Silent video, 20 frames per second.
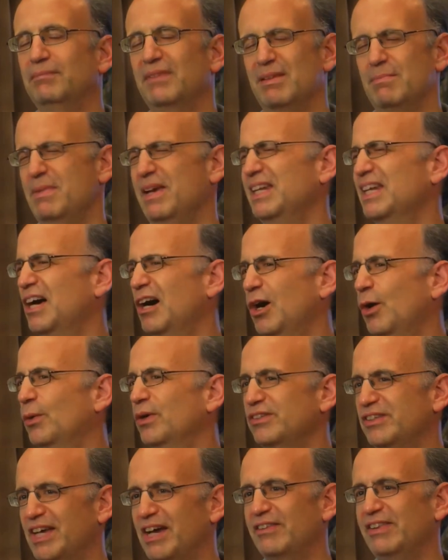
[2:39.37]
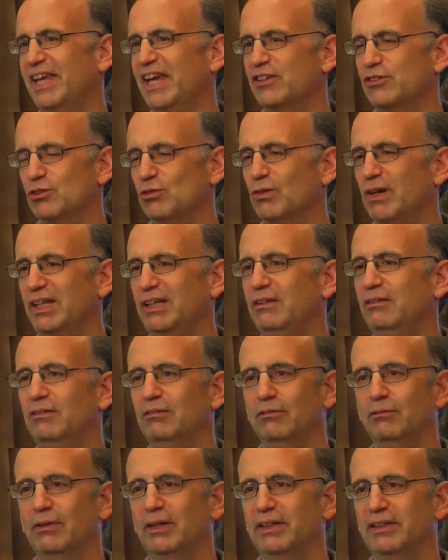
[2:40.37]
They may not always have the answer right
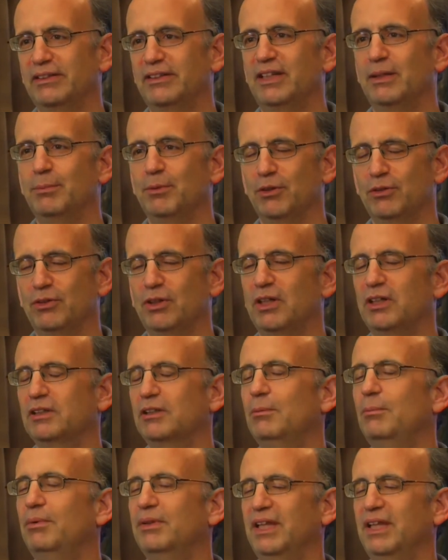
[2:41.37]
at the tip of their tongue,